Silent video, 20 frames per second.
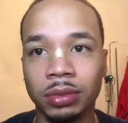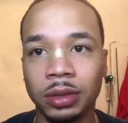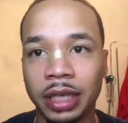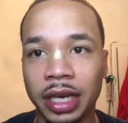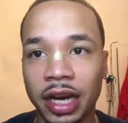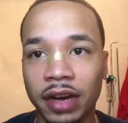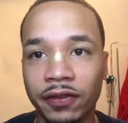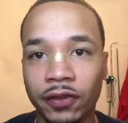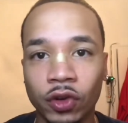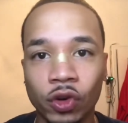
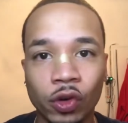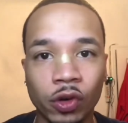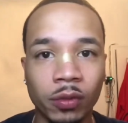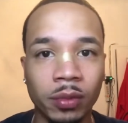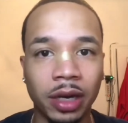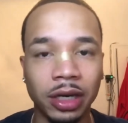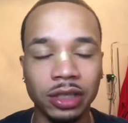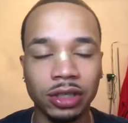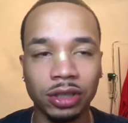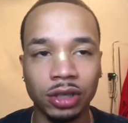careful with my
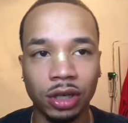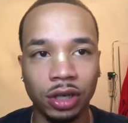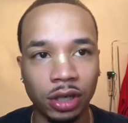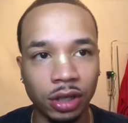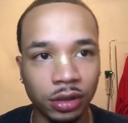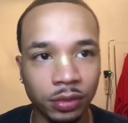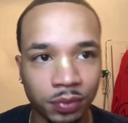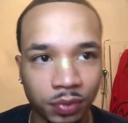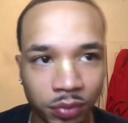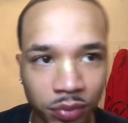scar,
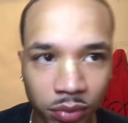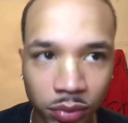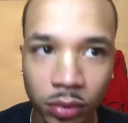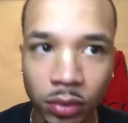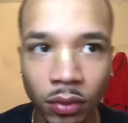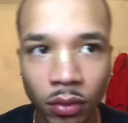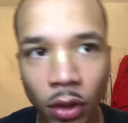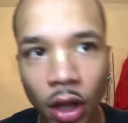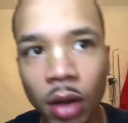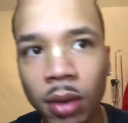
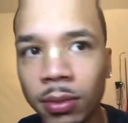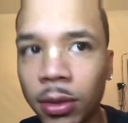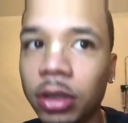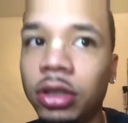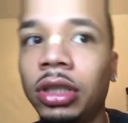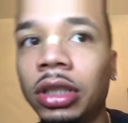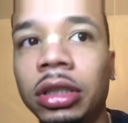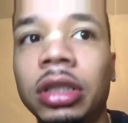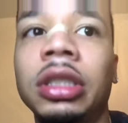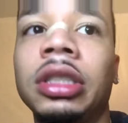but
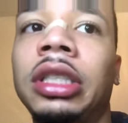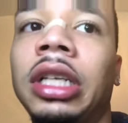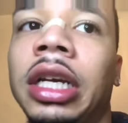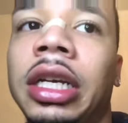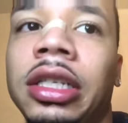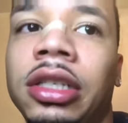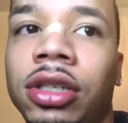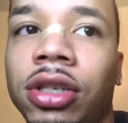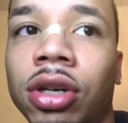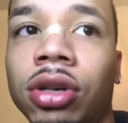just in case,